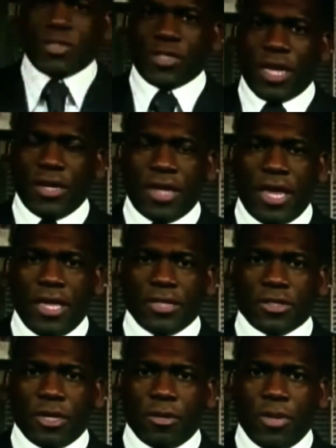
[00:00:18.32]
Sunday
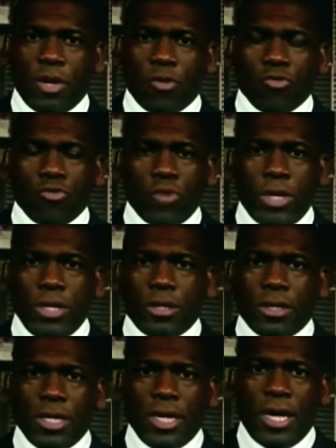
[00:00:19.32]
is going to be a
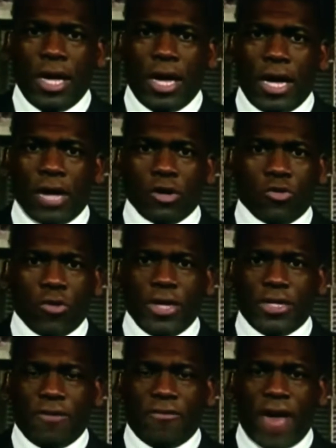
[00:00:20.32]
real
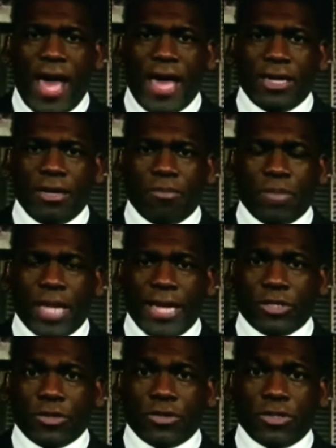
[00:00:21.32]
great divide in
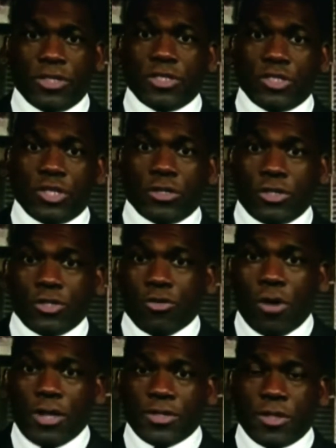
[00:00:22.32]
black churches and churches
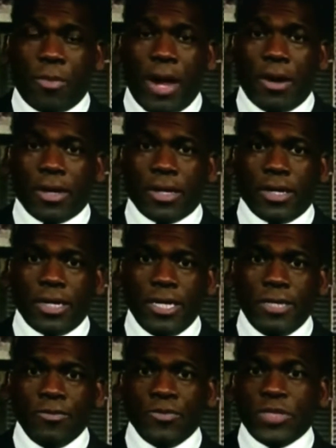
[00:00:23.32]
across America
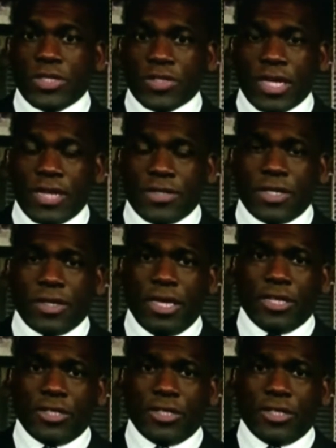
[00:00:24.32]
discussing the